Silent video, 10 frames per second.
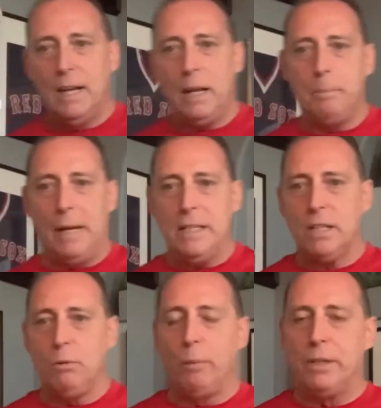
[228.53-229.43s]
And
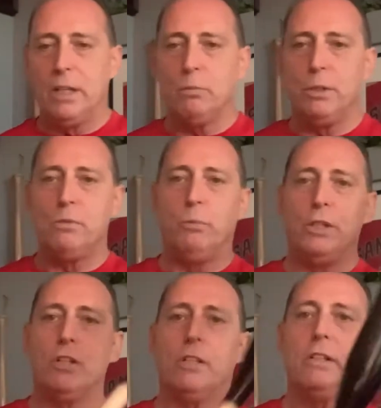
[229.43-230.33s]
basically what we did, we took